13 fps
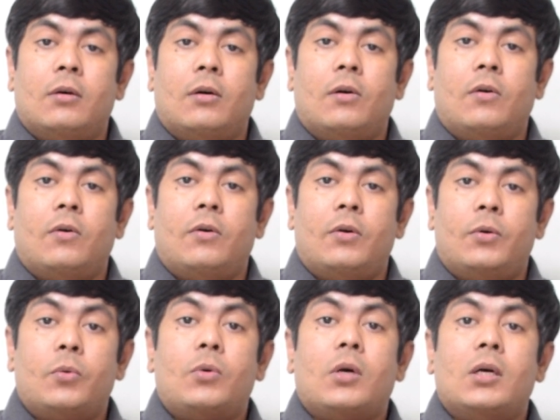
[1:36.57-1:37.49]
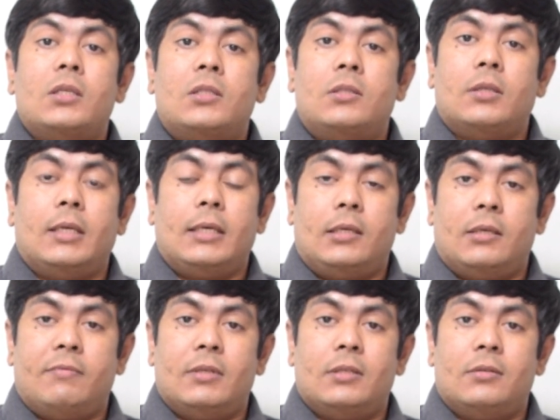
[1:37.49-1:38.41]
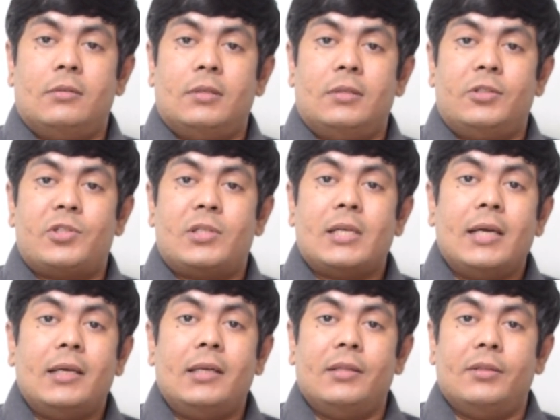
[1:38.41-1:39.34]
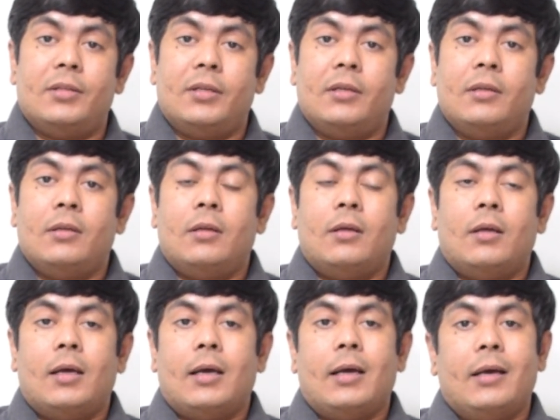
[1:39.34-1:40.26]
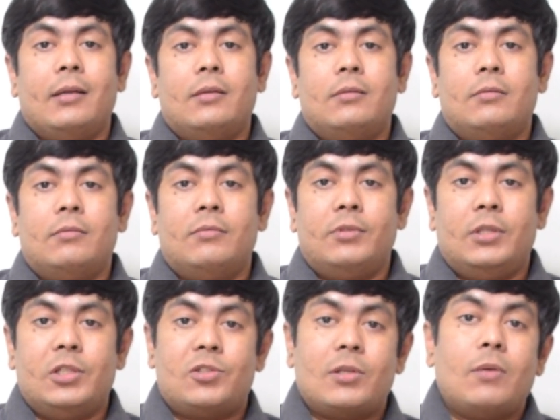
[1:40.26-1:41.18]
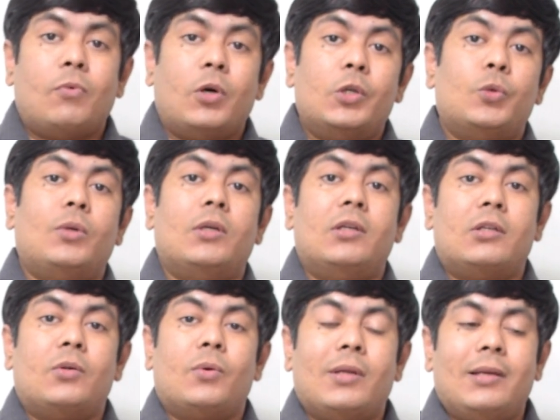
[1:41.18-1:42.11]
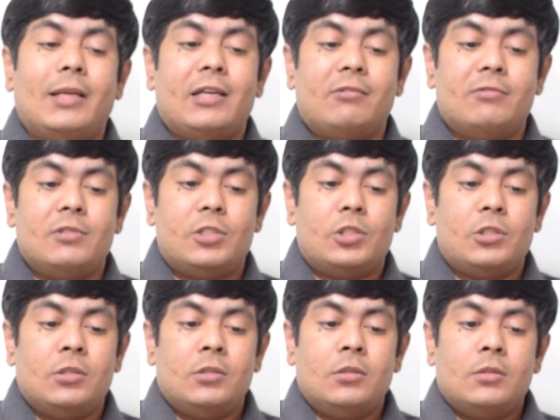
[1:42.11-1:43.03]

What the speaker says: or who can't even understand Hindi, and they still want to learn Korean language.